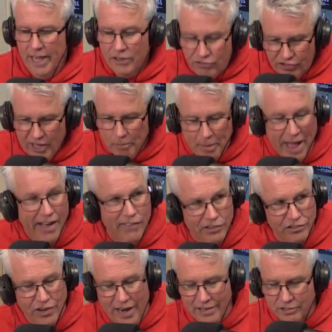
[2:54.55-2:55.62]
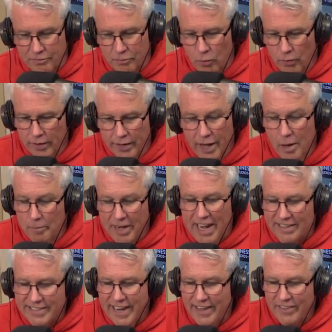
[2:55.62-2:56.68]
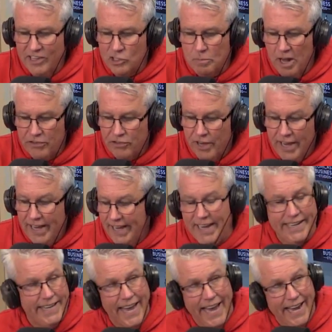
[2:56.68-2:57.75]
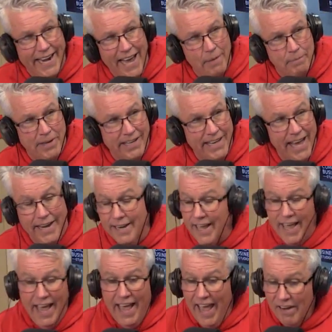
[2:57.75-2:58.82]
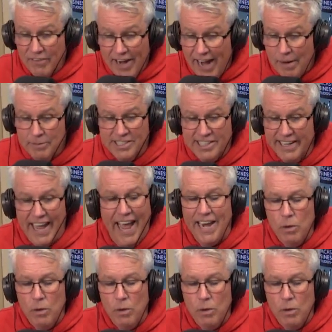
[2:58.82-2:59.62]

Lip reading: And she apologized for it. But I'll tell you this much. It can't happen again. Ever happens again.